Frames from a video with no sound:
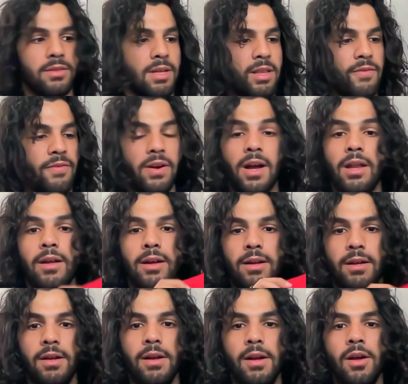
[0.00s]
a different color
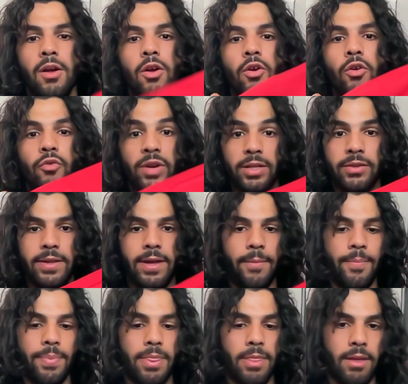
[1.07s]
ring to
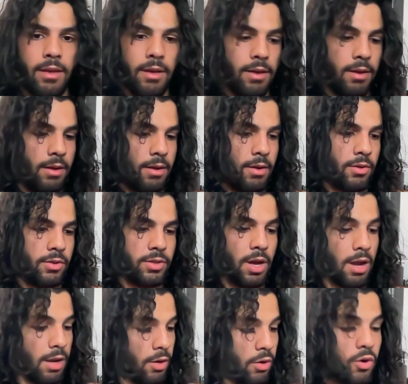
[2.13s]
them.
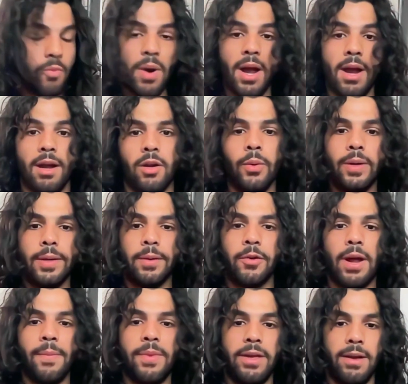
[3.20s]
So it caught my eye. I quickly
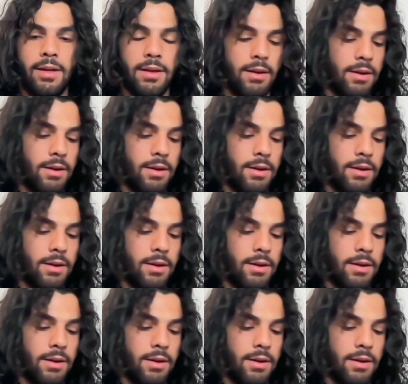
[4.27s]
grabbed it.